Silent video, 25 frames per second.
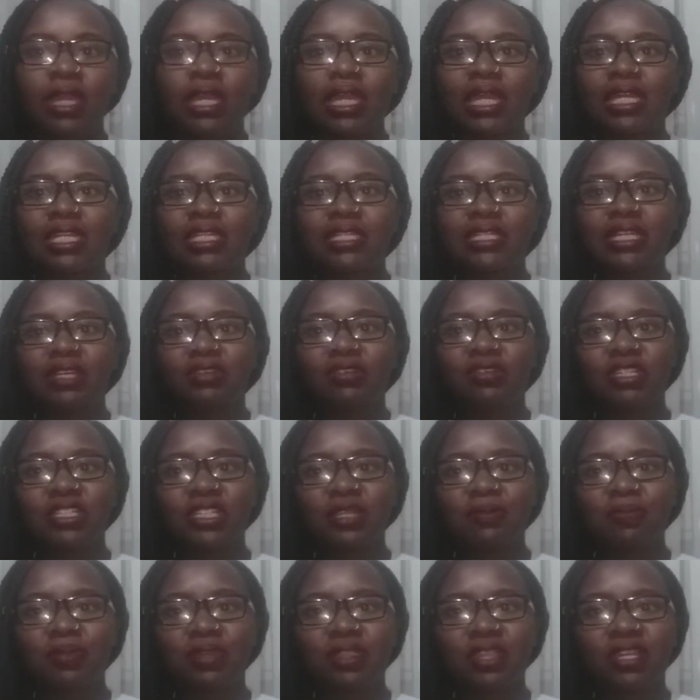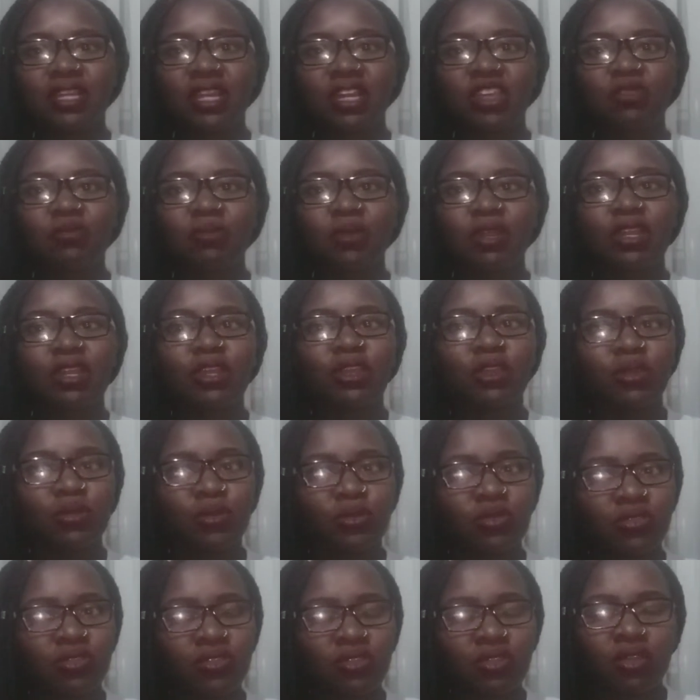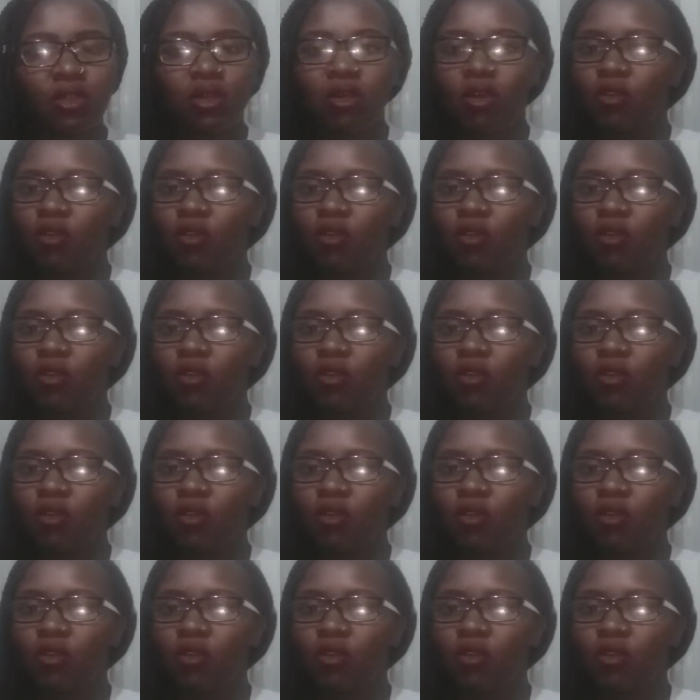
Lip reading: It's a recipe that has been used